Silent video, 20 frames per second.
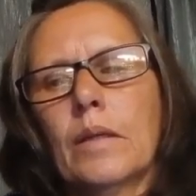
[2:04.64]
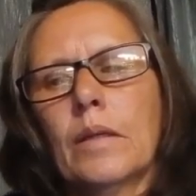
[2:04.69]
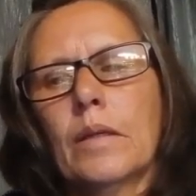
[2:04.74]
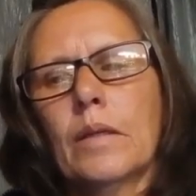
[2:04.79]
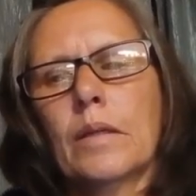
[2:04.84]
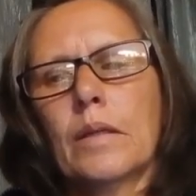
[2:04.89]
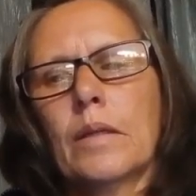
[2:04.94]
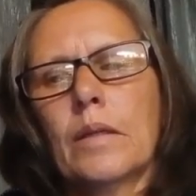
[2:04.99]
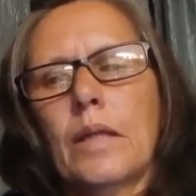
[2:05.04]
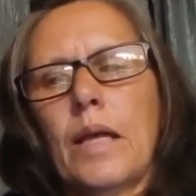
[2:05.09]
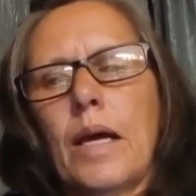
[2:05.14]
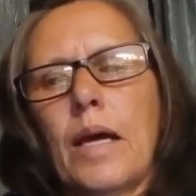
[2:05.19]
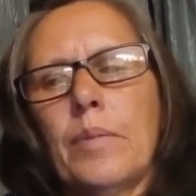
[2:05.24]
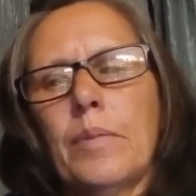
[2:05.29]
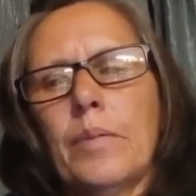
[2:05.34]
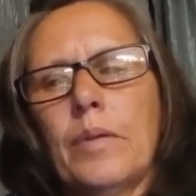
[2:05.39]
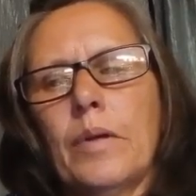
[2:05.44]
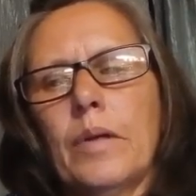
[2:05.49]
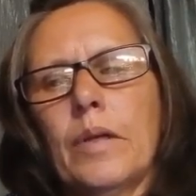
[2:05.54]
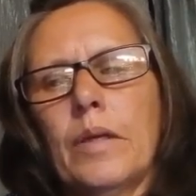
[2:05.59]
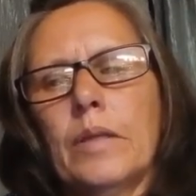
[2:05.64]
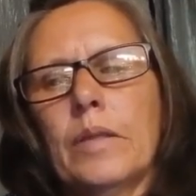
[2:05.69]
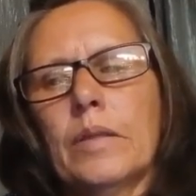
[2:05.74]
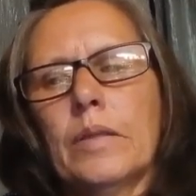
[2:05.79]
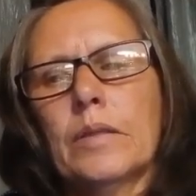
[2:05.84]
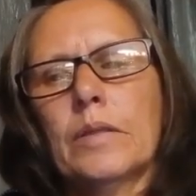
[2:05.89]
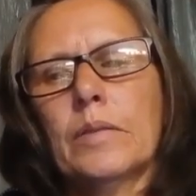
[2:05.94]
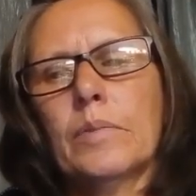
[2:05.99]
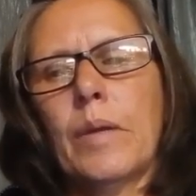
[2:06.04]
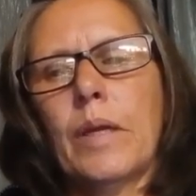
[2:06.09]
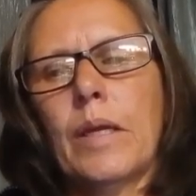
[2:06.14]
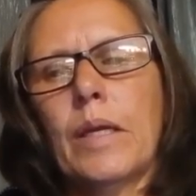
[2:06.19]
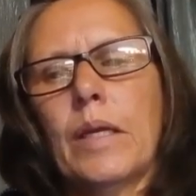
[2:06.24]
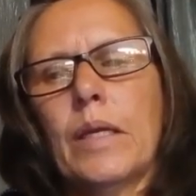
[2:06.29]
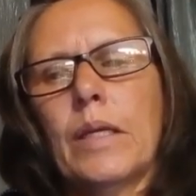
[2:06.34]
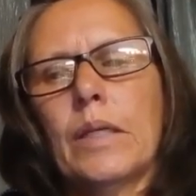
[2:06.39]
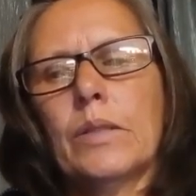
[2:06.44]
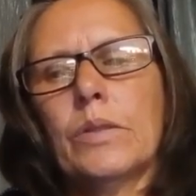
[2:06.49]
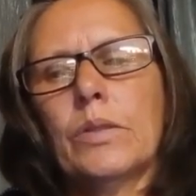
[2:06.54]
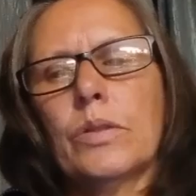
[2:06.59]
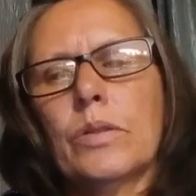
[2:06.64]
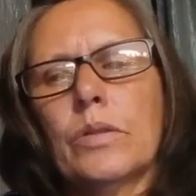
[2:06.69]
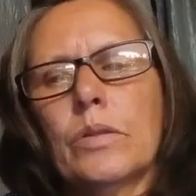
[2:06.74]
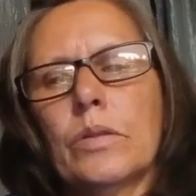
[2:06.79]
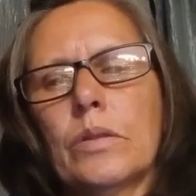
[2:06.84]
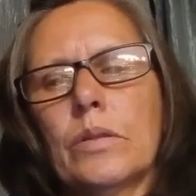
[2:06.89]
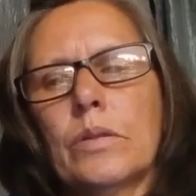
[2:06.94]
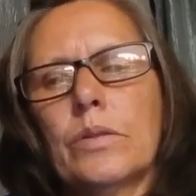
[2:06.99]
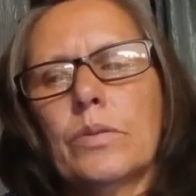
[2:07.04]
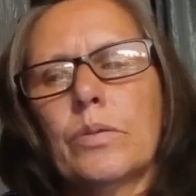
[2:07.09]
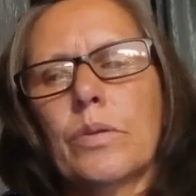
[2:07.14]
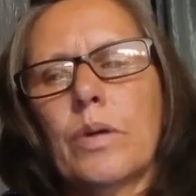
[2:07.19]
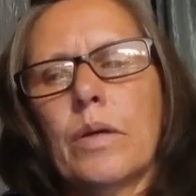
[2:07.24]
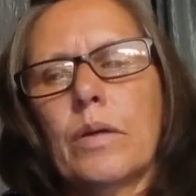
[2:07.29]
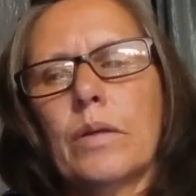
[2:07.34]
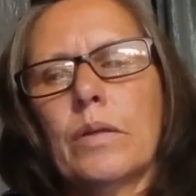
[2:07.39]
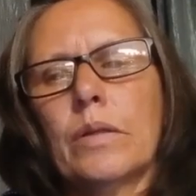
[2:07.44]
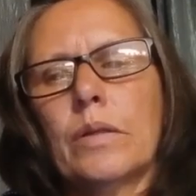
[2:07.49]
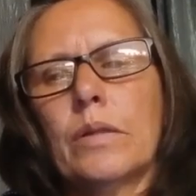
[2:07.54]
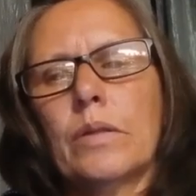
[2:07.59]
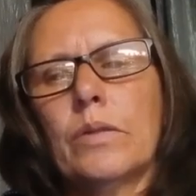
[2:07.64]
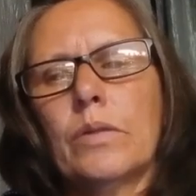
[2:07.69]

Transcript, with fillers: Collaborators may enter the drawing.